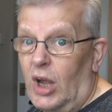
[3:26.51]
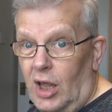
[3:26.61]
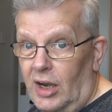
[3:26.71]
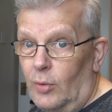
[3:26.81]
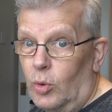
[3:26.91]

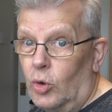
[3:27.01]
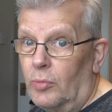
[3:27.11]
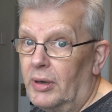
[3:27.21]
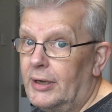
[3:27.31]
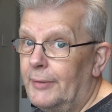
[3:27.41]
early war,
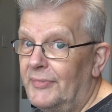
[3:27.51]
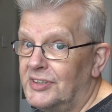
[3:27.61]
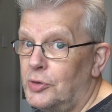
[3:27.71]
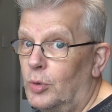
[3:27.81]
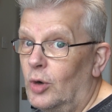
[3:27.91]
but
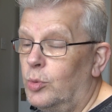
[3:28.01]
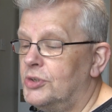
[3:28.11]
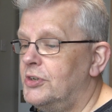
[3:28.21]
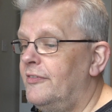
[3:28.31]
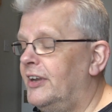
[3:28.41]
it's a World War
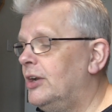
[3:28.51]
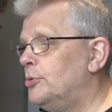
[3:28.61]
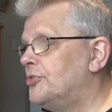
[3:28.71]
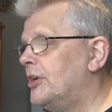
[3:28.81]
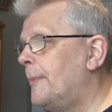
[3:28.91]
II
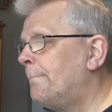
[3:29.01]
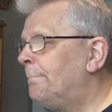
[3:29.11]
vehicle, so